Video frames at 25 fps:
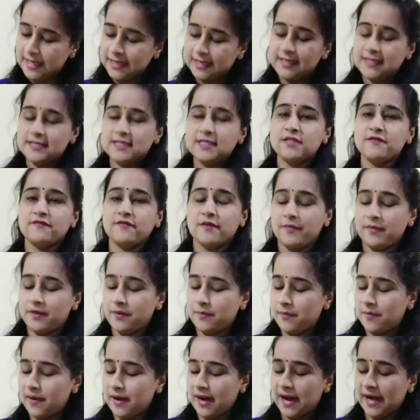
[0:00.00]
This is from the
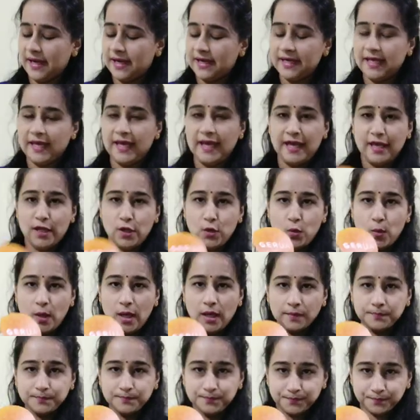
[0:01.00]
brand
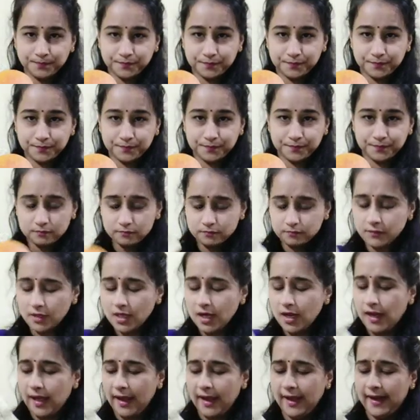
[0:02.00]
Gerua,
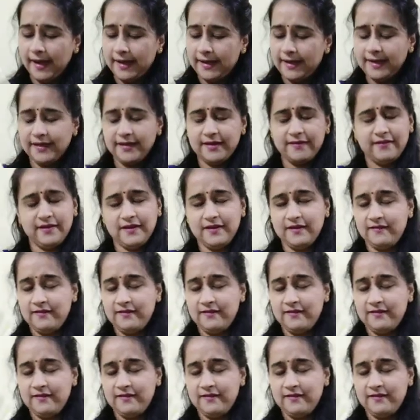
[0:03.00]
and if